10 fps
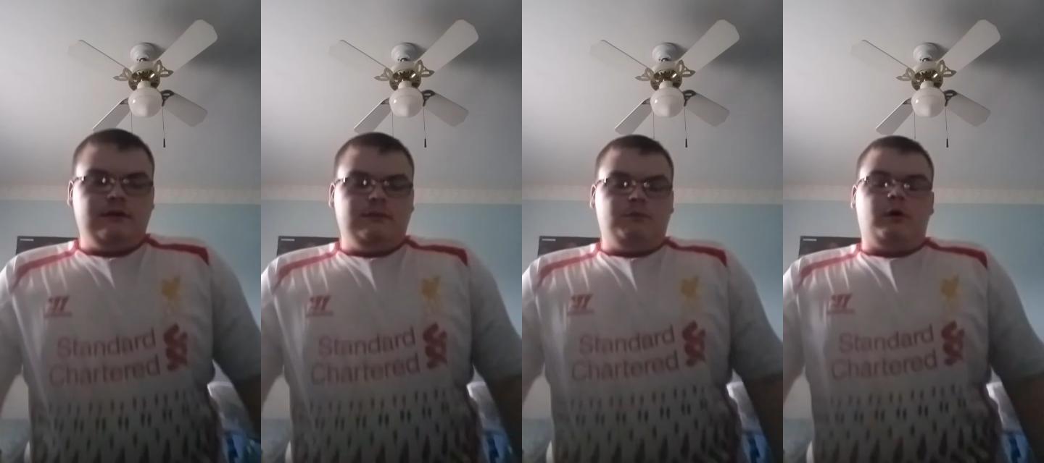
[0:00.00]

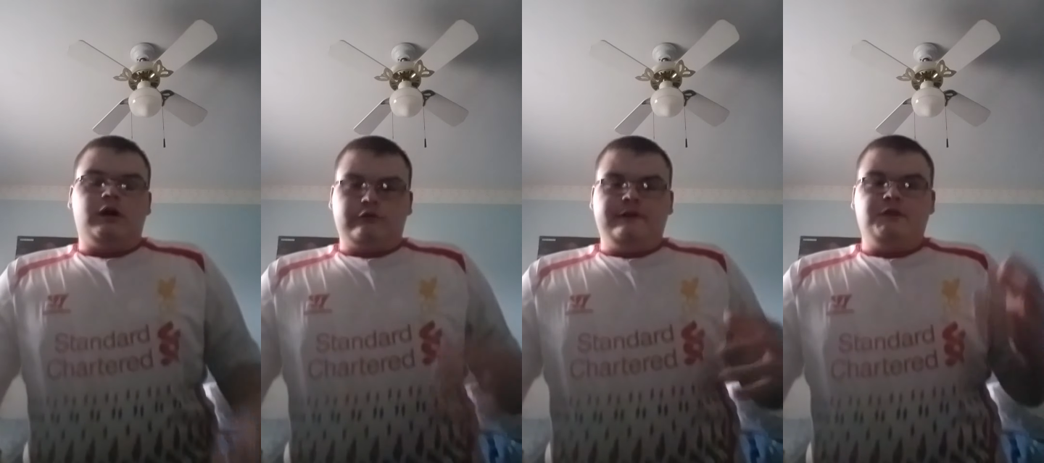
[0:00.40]

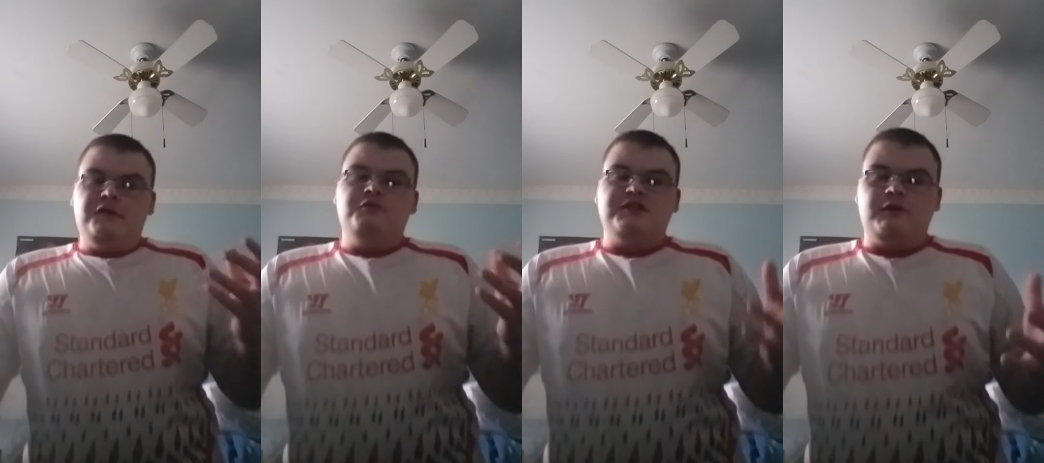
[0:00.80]
Modern Warfare
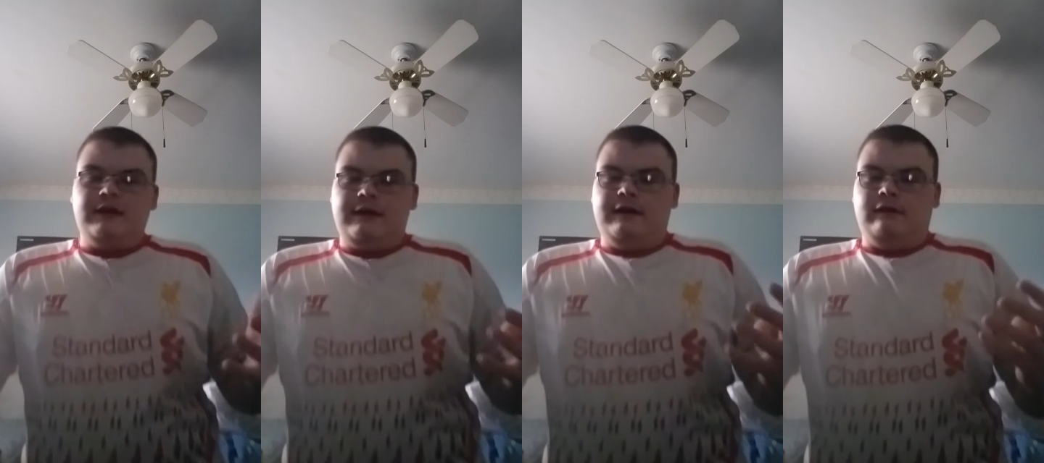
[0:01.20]
3 was
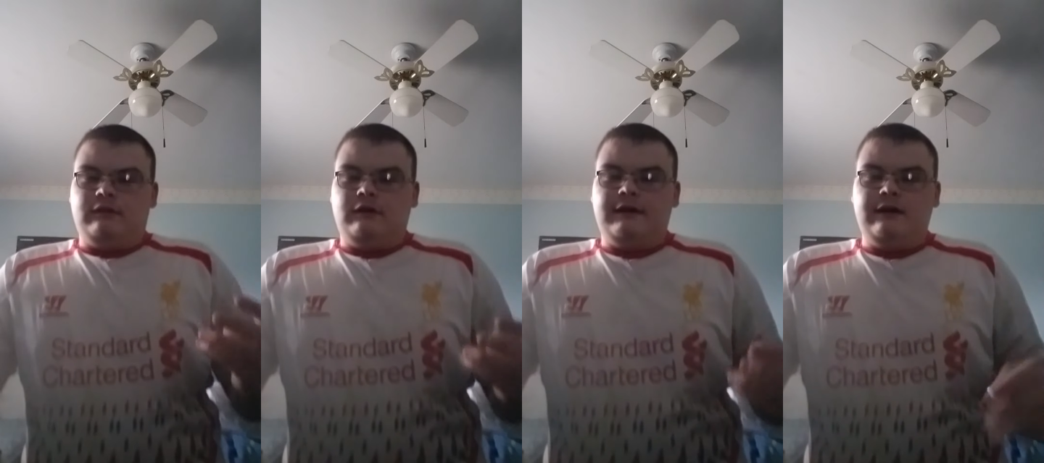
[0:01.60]
okay.
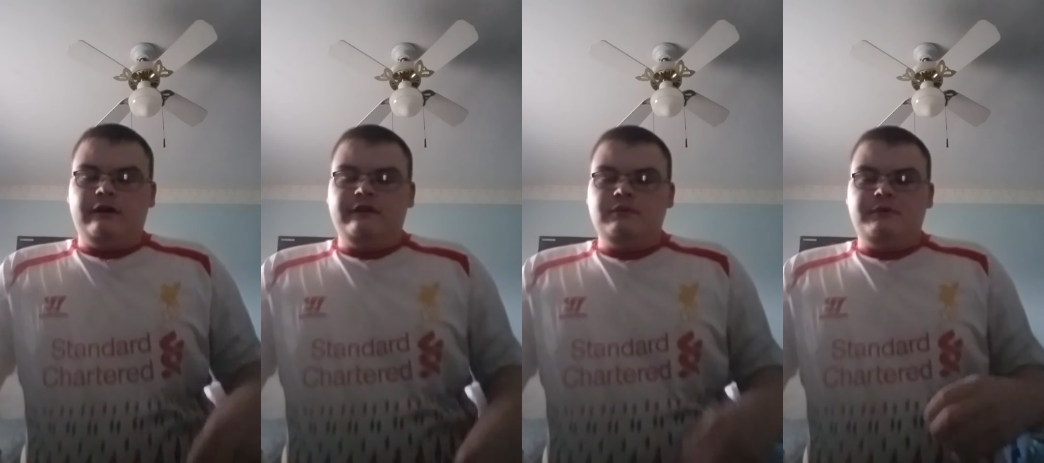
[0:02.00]
Okay,
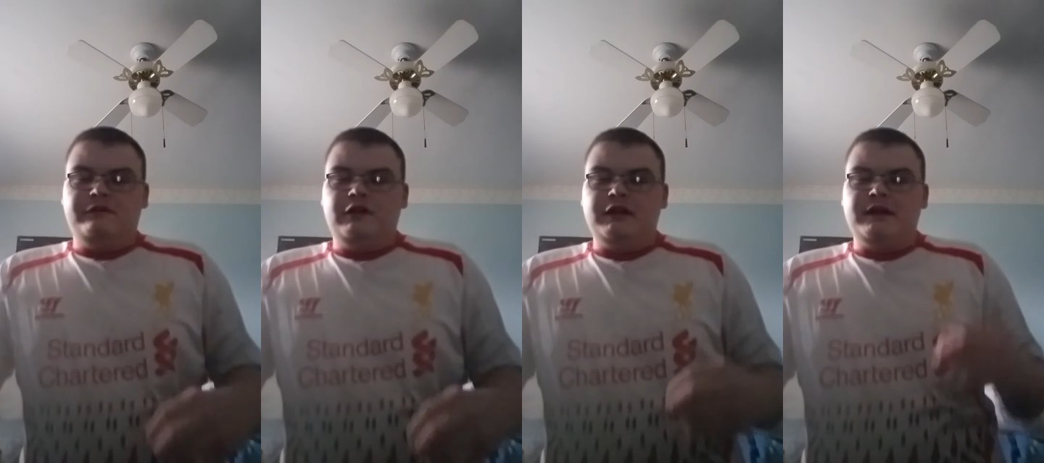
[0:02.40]
I'll give them the
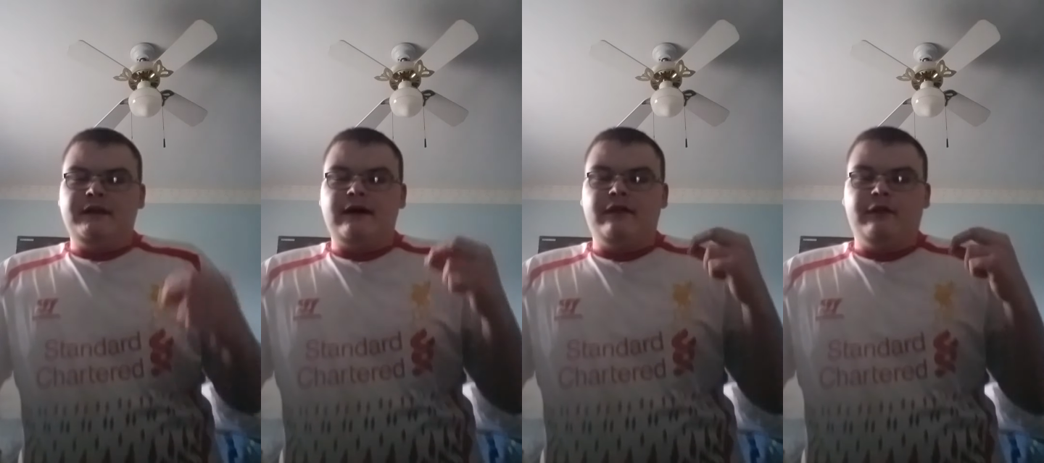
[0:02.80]
benefit of
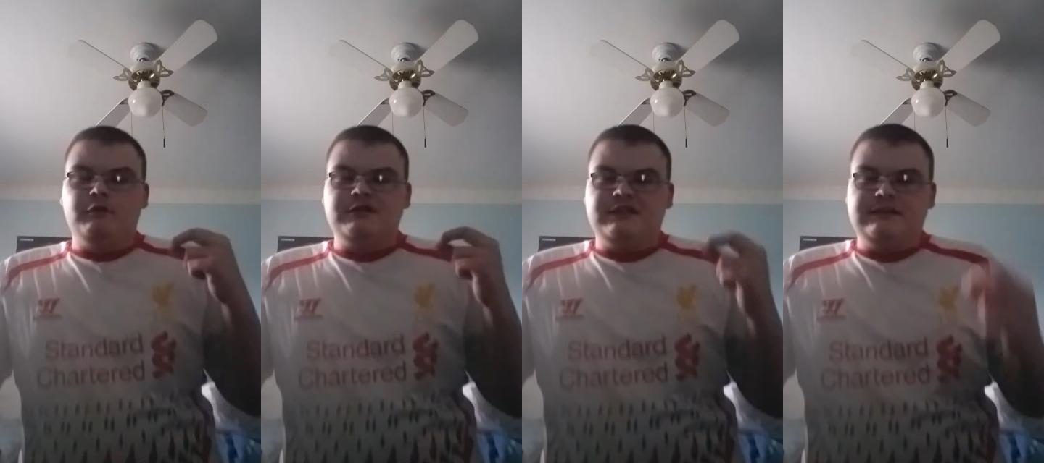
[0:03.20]
the doubt. That
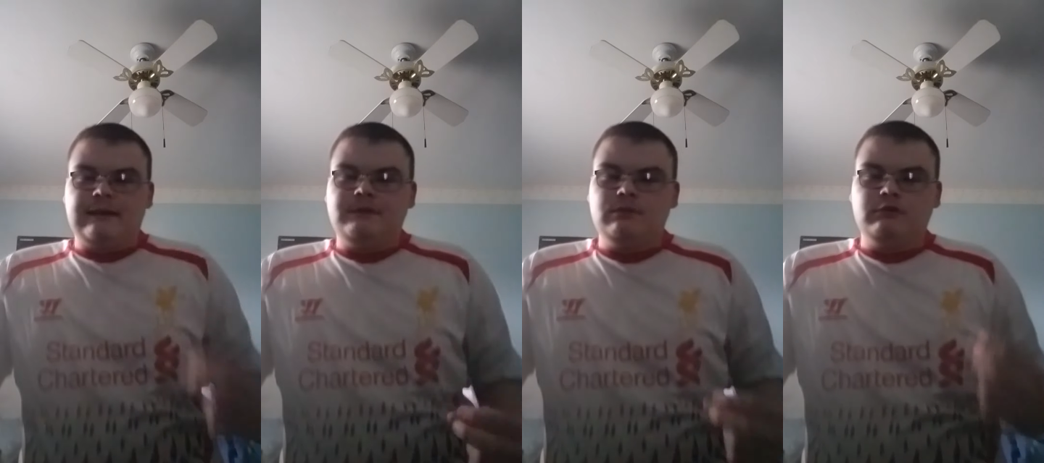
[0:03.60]
was
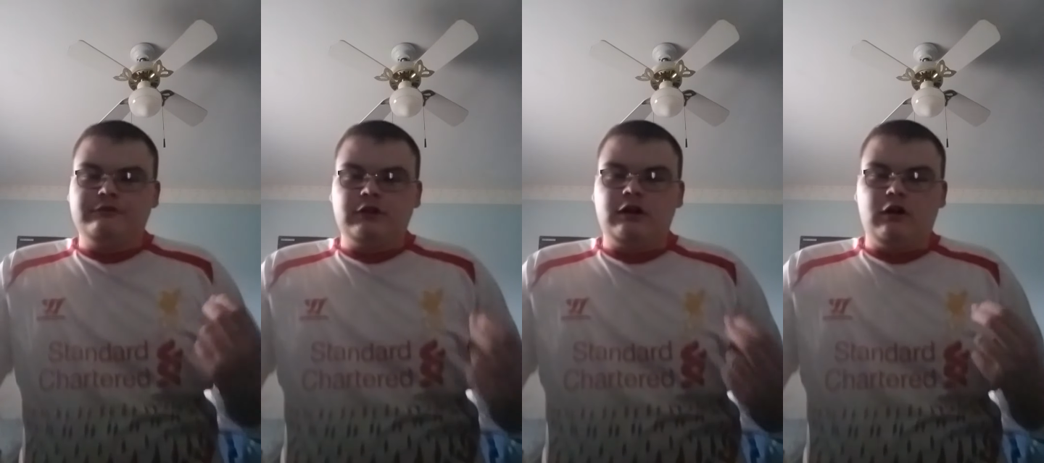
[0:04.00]
acceptable
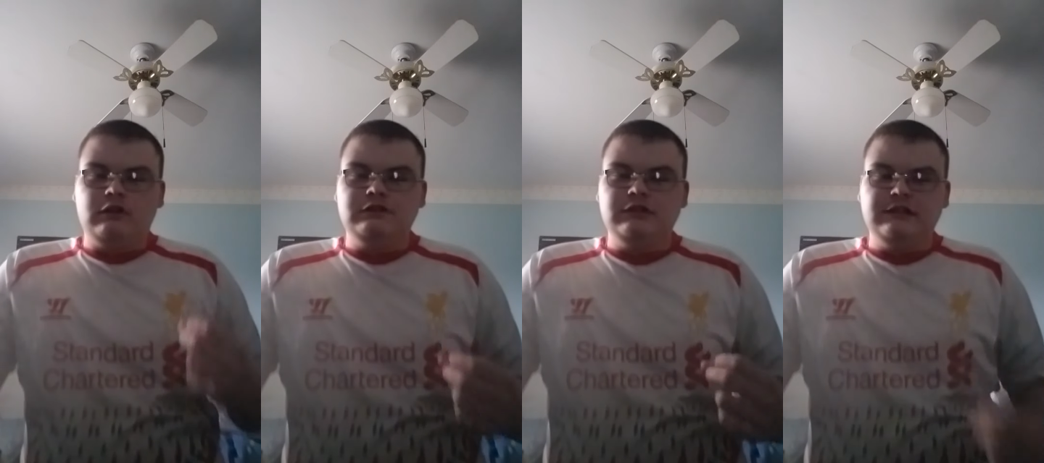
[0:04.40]
for a
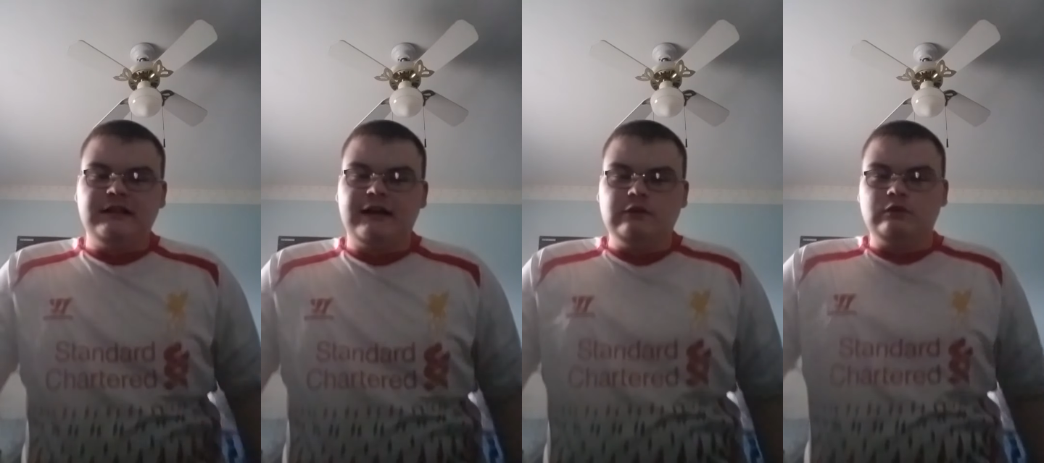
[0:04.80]
Call of Duty
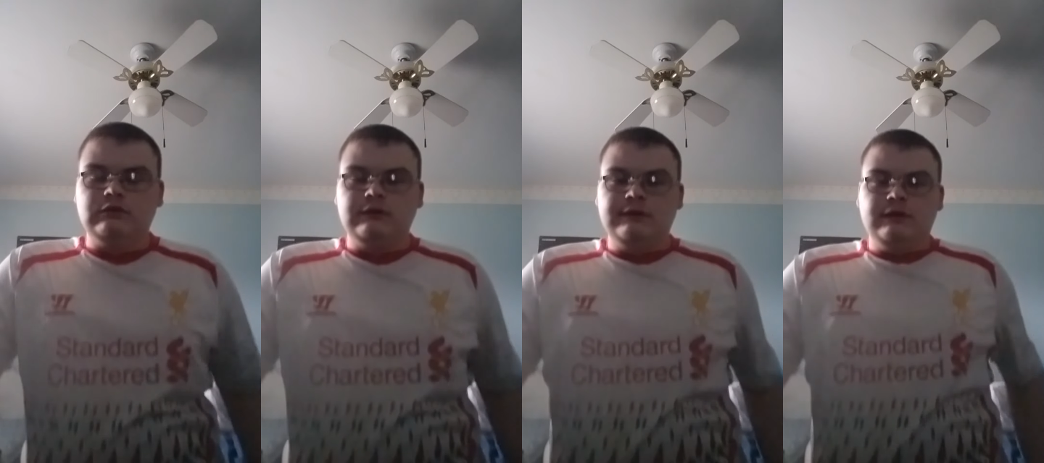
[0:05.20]
title.